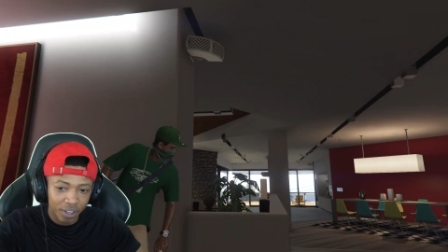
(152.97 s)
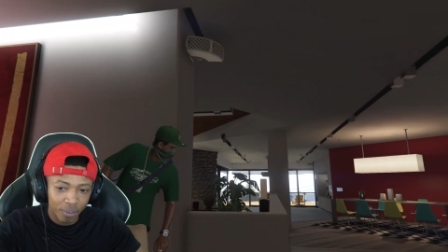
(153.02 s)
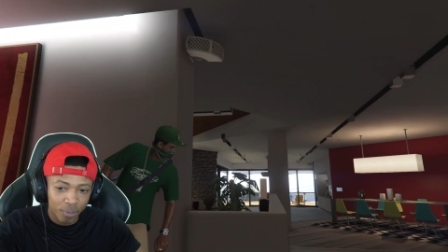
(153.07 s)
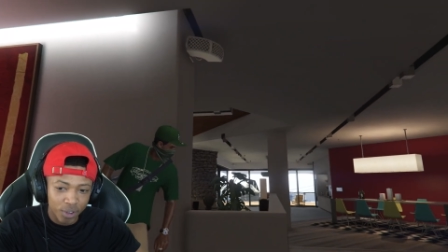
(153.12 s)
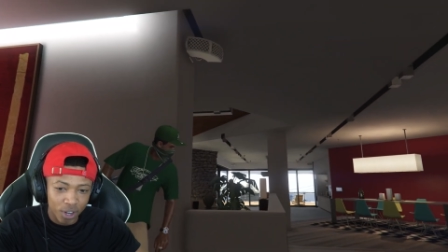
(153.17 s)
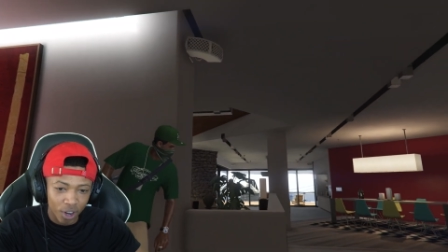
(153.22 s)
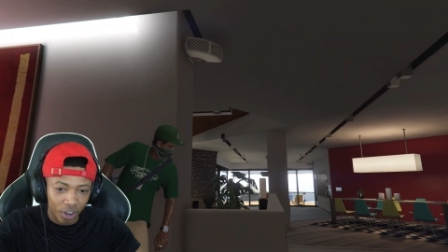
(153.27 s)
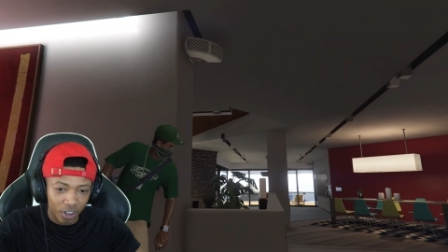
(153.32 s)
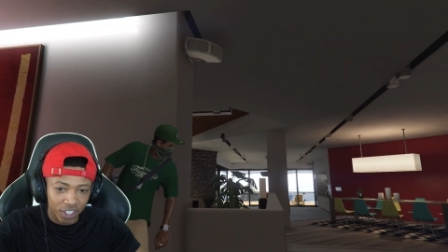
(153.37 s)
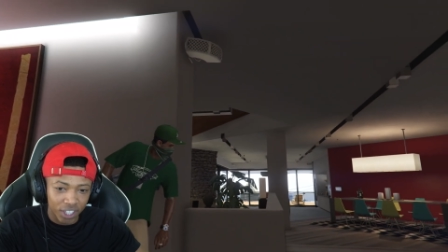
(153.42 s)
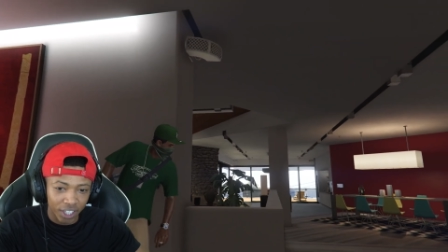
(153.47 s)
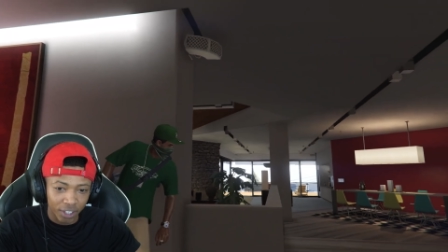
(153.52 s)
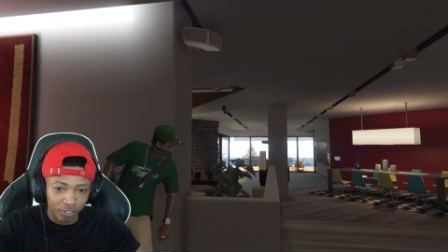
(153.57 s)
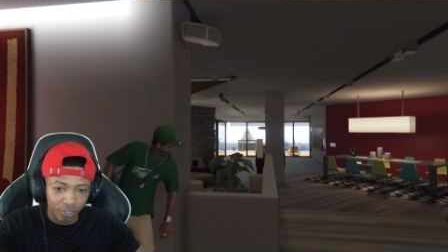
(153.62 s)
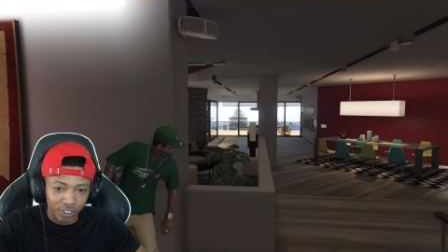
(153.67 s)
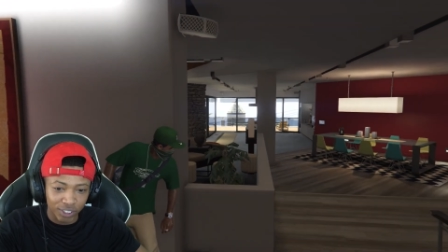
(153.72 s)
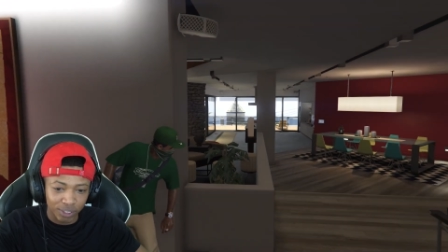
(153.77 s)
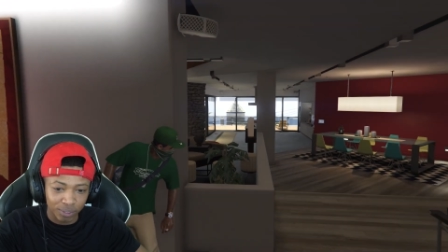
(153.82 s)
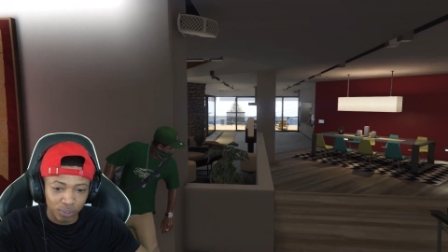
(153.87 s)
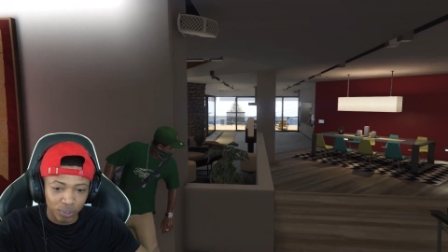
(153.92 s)
We are looking
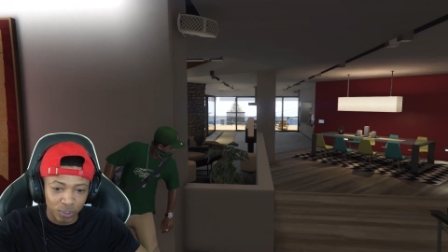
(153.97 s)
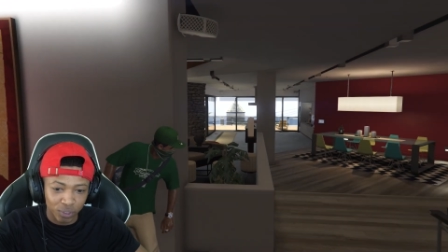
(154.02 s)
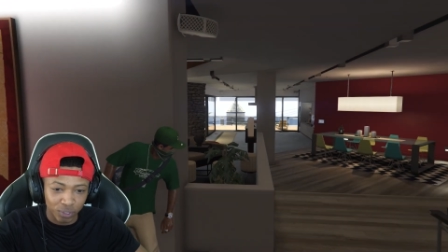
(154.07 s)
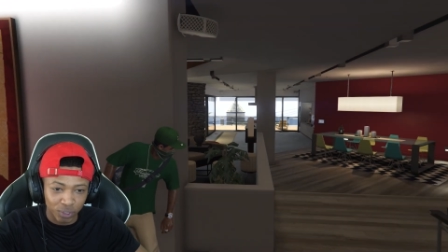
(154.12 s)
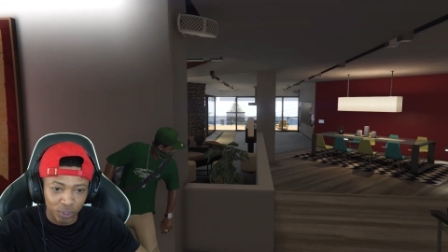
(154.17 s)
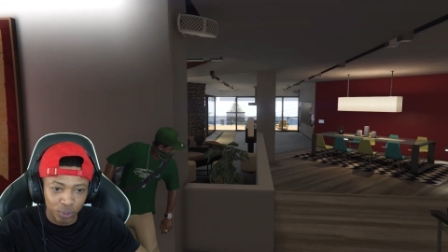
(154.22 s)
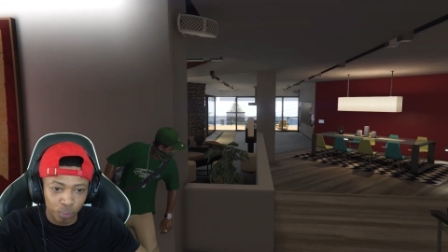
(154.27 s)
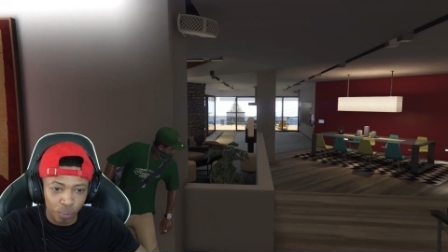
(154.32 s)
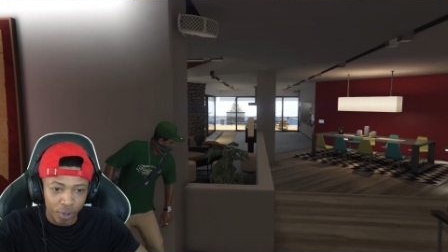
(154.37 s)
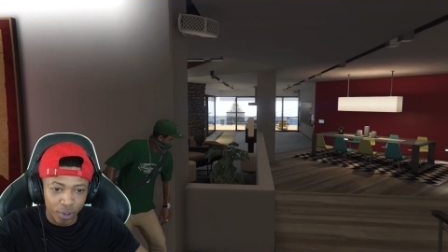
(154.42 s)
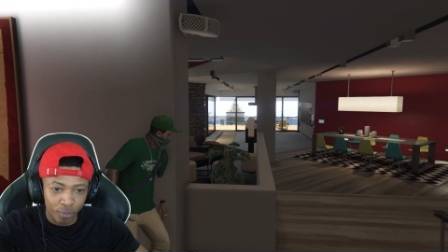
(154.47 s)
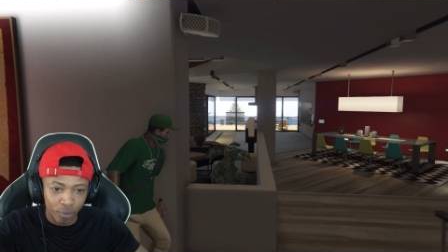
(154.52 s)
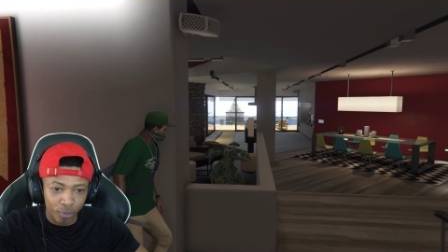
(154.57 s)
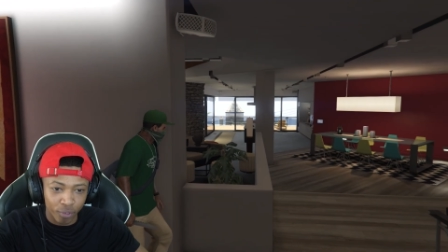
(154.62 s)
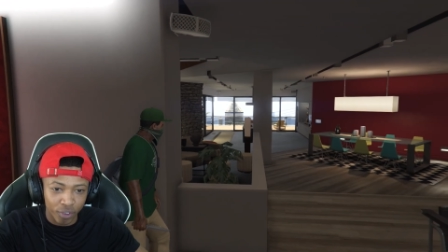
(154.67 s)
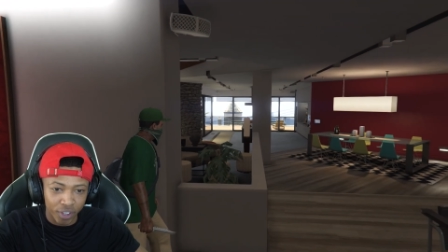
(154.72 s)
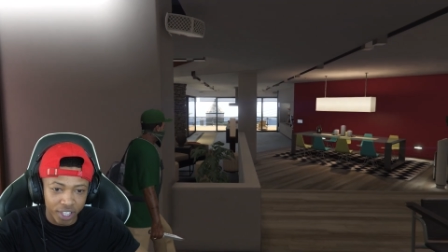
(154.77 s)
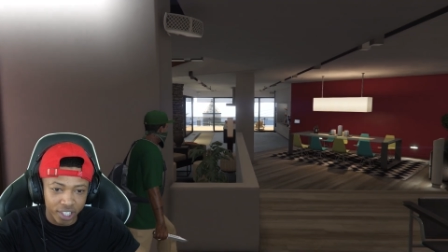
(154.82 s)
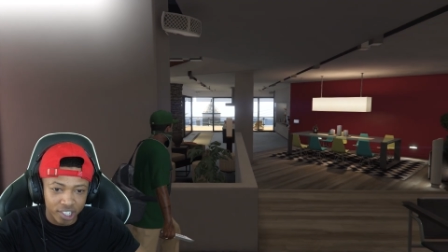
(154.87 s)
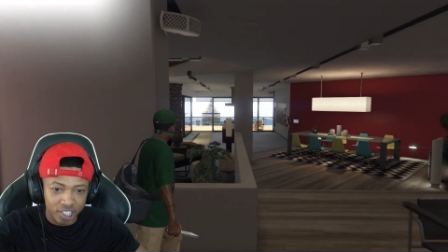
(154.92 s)
for some some sweet
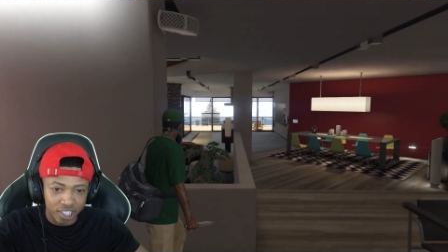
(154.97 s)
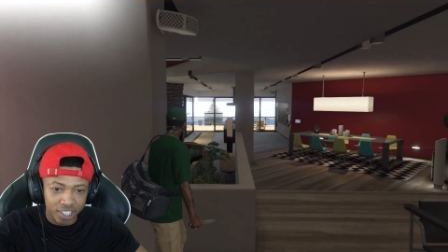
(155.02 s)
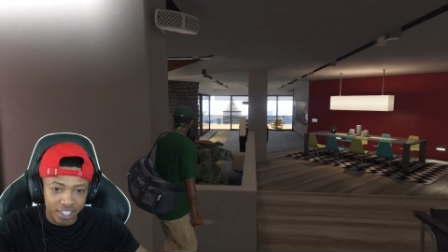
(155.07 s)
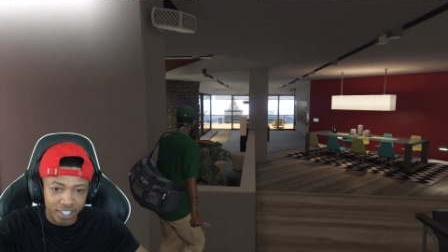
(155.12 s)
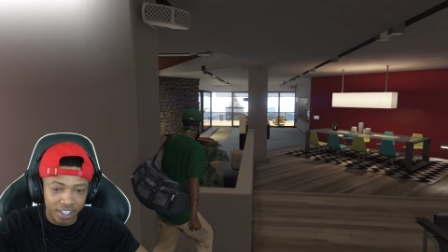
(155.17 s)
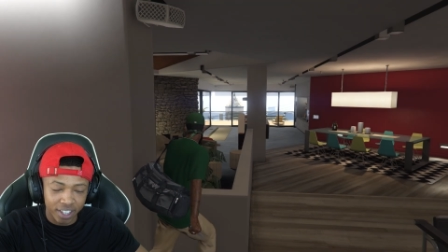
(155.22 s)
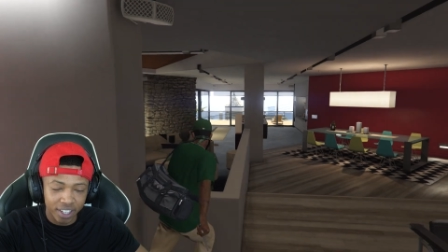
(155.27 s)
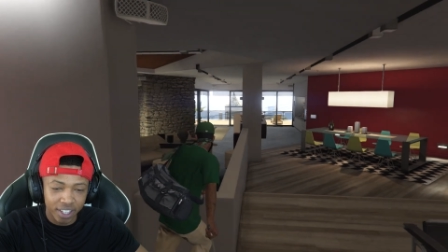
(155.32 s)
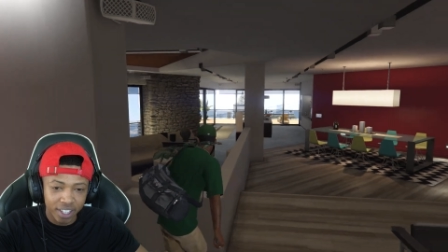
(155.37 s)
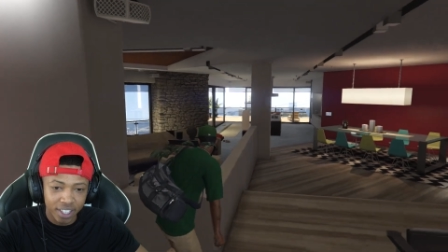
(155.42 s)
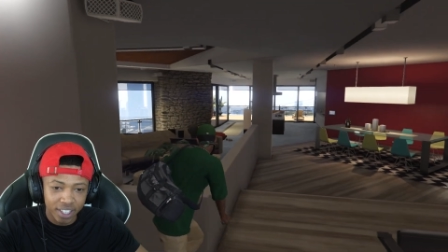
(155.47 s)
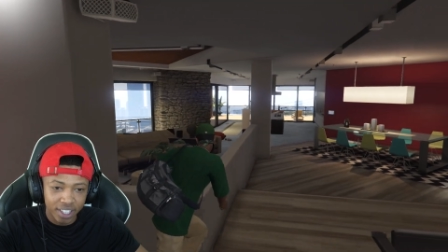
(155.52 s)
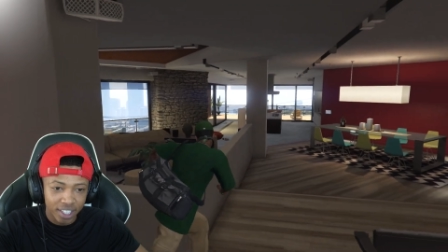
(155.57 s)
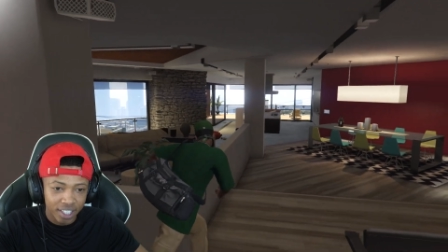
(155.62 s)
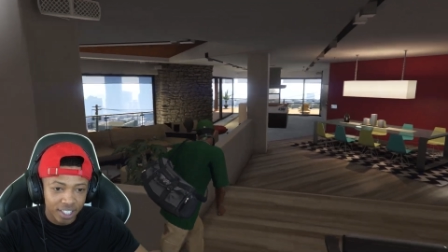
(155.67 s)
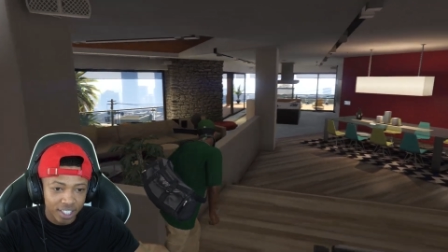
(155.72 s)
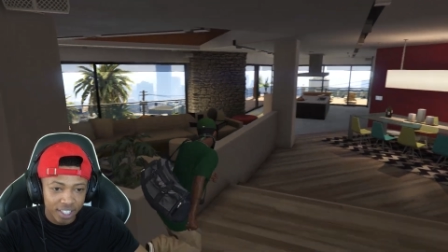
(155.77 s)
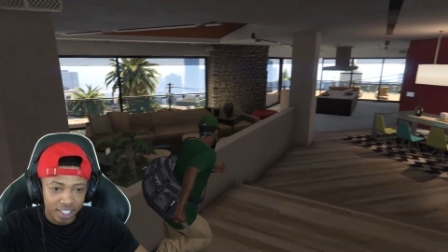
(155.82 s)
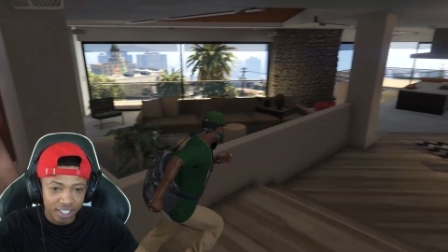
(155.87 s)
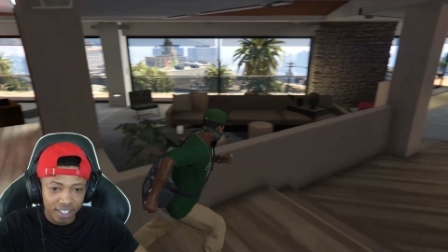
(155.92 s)
revenge here.
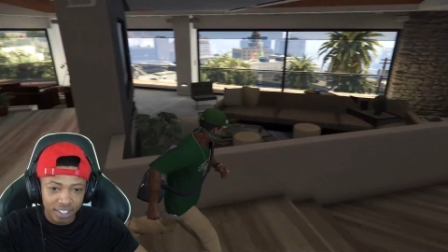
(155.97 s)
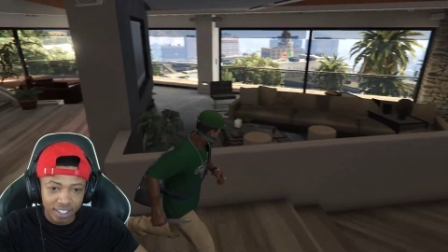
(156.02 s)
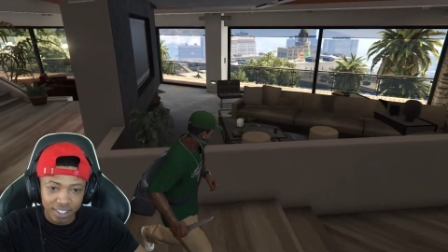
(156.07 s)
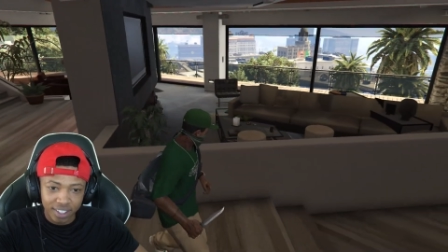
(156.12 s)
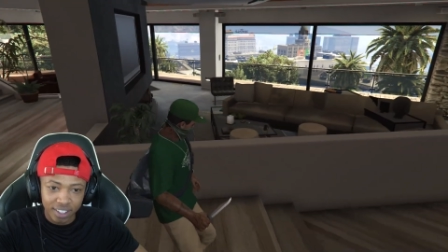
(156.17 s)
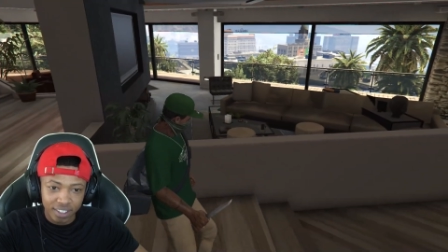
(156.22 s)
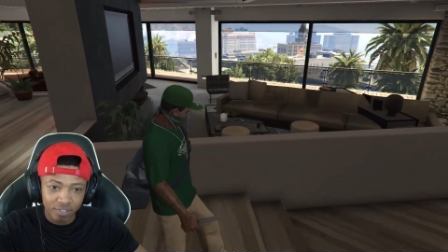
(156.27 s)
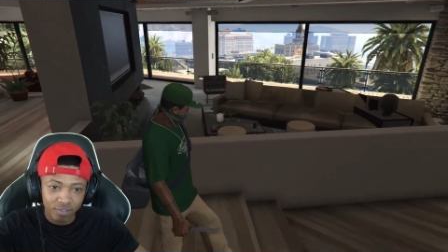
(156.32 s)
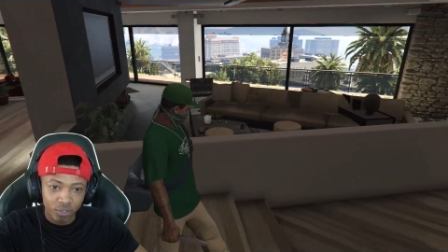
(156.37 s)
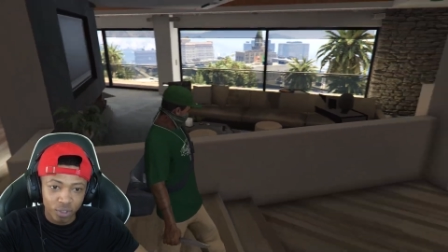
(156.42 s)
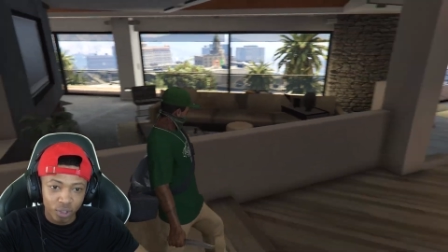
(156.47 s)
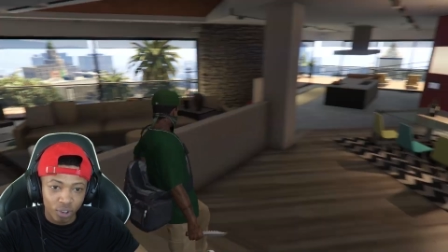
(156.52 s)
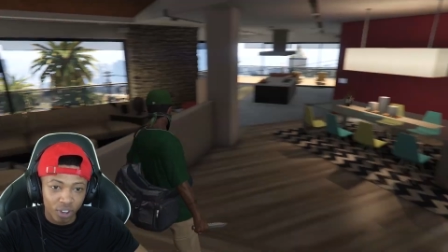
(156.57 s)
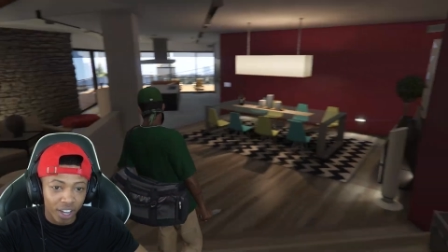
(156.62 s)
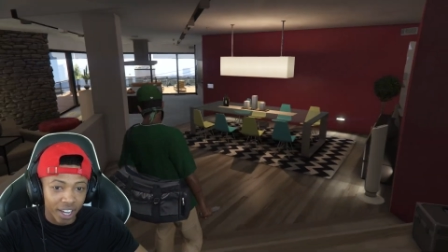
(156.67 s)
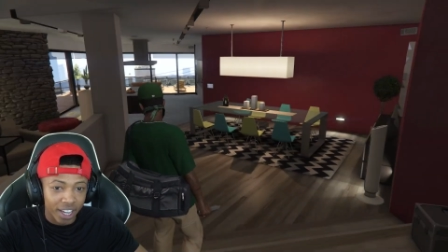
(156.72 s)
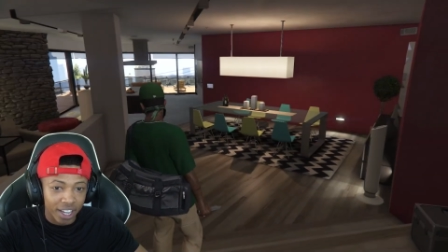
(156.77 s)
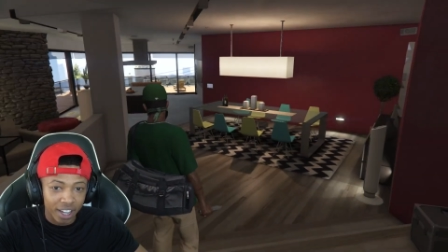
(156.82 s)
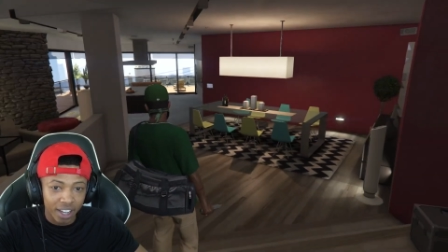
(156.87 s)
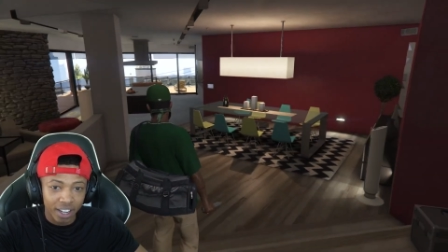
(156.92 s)
Okay,